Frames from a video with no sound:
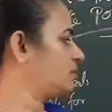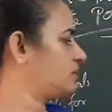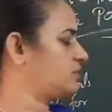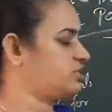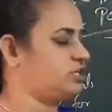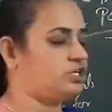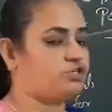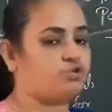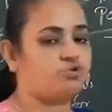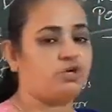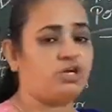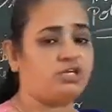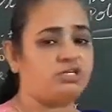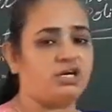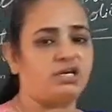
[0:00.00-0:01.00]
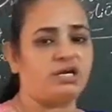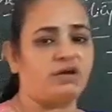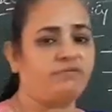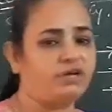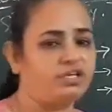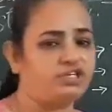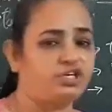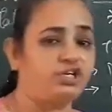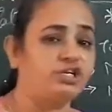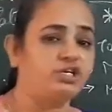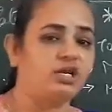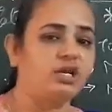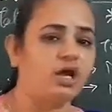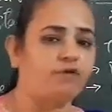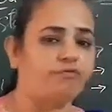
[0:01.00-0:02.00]
justice to each and every
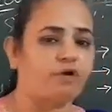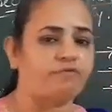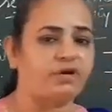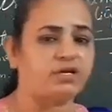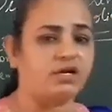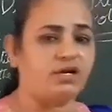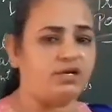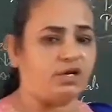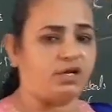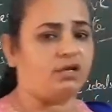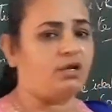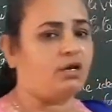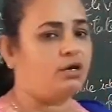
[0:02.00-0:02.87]
citizen of our country.